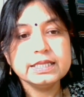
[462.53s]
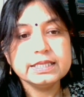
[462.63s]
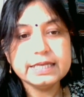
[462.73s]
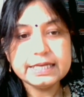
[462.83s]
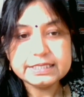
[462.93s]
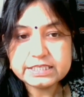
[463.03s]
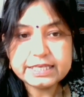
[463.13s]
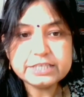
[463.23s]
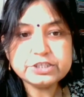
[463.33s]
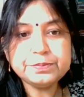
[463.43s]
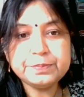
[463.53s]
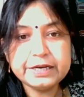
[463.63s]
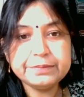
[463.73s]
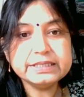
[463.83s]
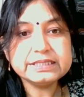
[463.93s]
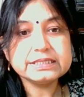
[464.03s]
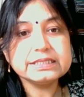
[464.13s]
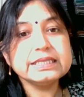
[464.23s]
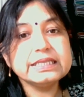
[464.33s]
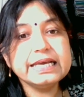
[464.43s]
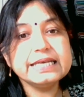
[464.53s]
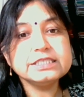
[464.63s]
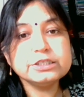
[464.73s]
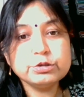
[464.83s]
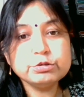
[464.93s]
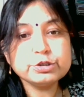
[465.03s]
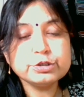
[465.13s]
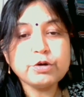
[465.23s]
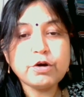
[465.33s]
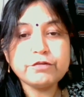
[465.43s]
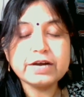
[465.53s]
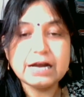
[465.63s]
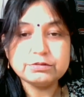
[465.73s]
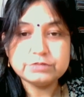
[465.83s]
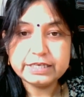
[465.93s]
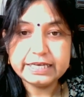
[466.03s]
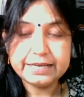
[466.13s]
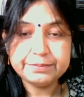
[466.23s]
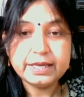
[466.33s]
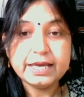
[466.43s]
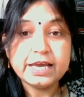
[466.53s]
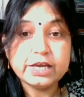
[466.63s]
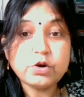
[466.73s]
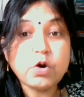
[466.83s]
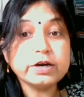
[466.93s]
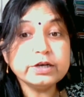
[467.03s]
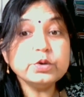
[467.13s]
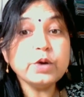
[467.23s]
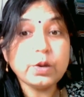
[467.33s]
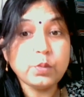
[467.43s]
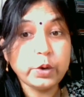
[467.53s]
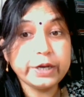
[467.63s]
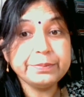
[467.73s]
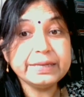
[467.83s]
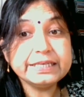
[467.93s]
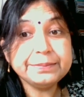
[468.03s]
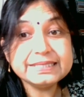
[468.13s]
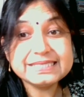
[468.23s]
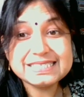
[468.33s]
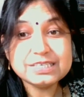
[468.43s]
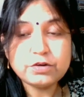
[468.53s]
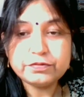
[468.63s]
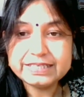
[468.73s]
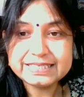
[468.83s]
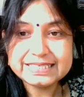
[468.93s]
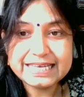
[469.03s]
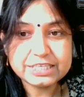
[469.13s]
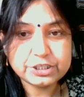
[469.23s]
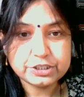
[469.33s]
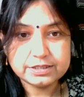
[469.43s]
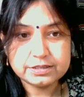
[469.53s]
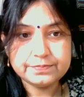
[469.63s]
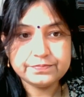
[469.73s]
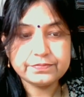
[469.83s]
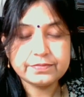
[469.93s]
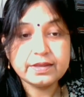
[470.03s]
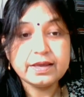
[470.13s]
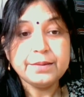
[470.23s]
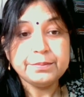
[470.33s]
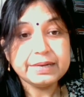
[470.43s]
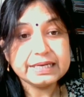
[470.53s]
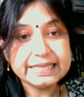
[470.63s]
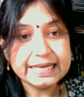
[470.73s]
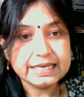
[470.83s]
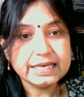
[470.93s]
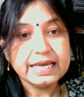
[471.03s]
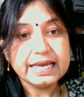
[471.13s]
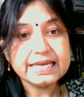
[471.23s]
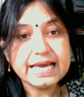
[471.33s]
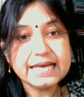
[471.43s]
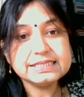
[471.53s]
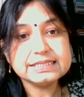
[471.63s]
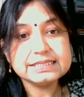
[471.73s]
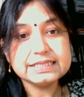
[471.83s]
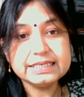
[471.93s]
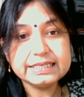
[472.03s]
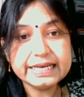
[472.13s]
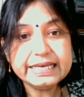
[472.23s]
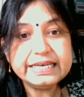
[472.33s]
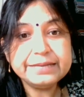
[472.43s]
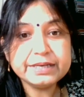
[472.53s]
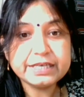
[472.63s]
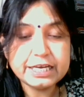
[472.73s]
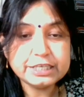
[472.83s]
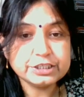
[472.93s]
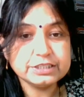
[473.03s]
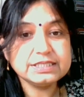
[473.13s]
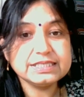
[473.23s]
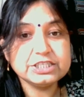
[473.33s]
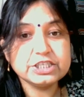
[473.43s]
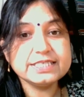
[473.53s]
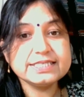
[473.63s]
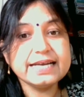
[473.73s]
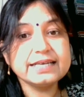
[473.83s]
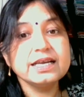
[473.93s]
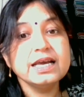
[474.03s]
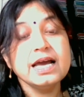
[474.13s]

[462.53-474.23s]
The legislature permits the institution of a counterclaim in order to avoid multiplicity of litigations. But then it has certain limitations such as that